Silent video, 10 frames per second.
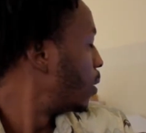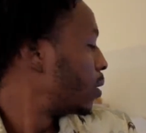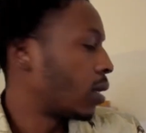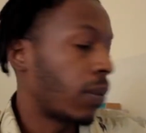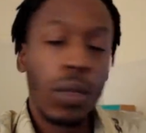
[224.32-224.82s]

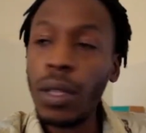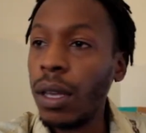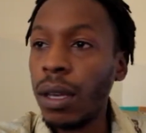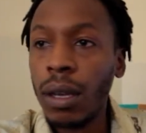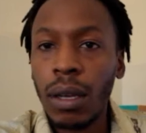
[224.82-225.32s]

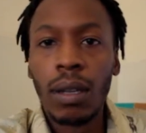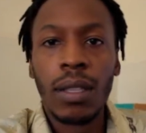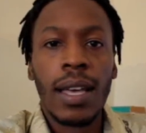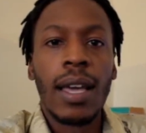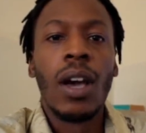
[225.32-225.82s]
something
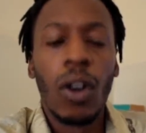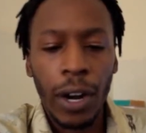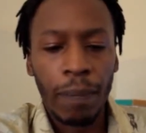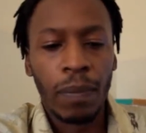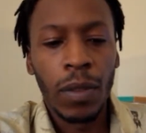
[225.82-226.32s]
that,
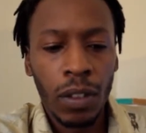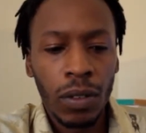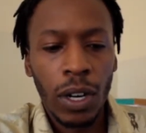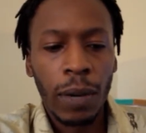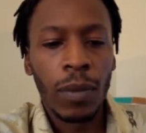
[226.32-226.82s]
right.
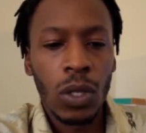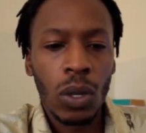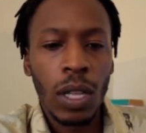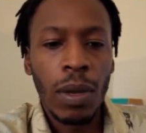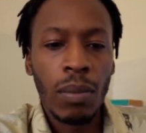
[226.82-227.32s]
So
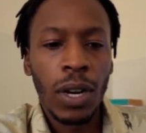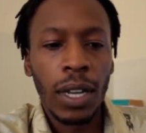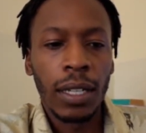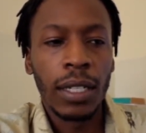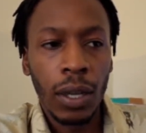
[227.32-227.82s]
let me
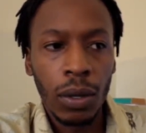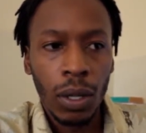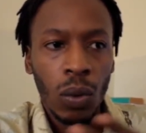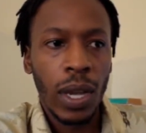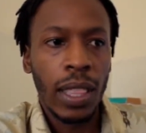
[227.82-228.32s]
break it down.
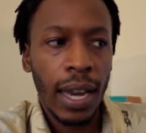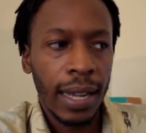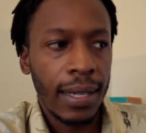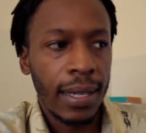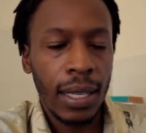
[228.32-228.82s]
The way that I
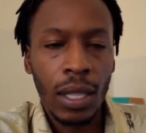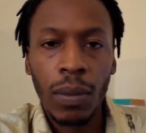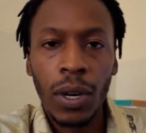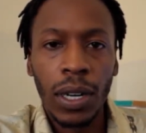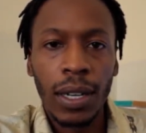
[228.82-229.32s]
see the
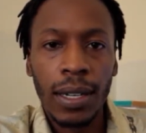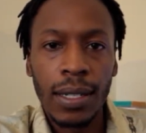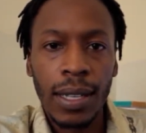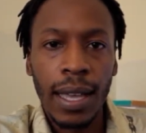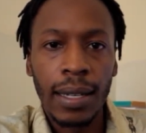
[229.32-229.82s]
market
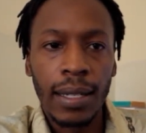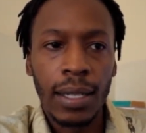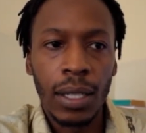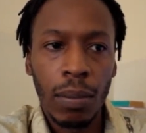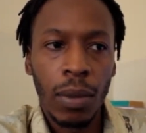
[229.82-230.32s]
is that
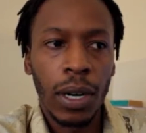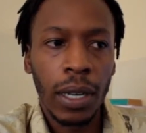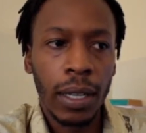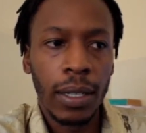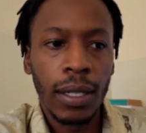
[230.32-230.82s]
the
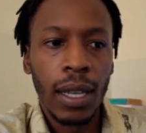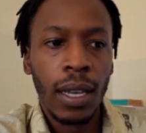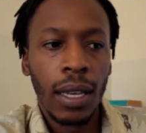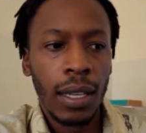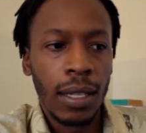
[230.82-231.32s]
market
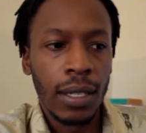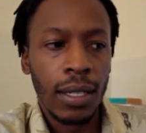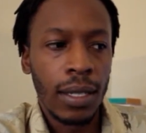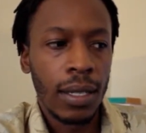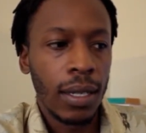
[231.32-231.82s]

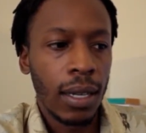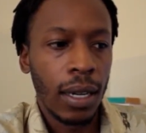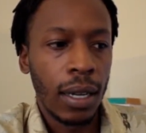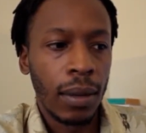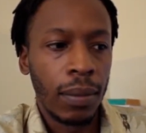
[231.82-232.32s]
is
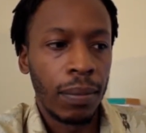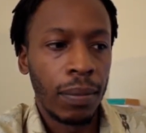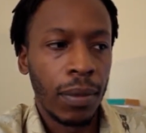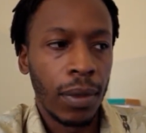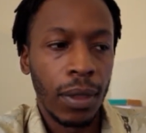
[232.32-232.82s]

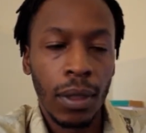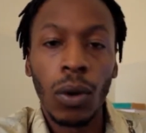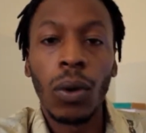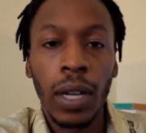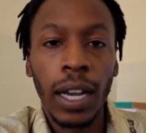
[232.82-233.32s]

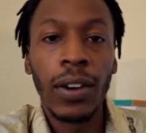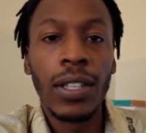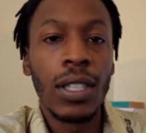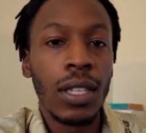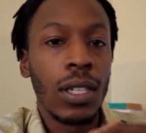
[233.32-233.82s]
all
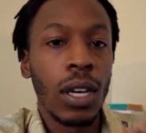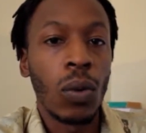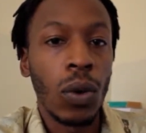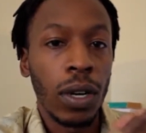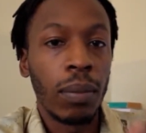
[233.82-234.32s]
currencies are
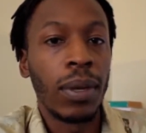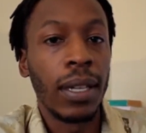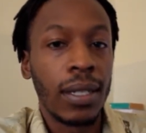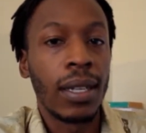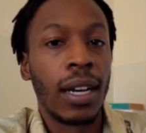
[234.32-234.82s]

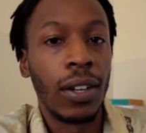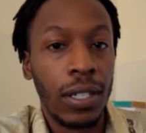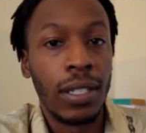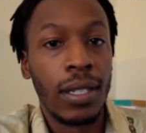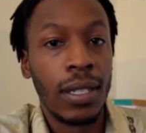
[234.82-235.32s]
water-based
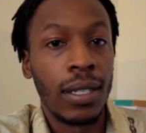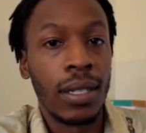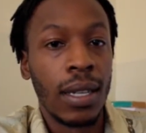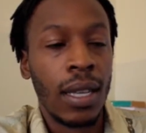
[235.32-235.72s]
currencies,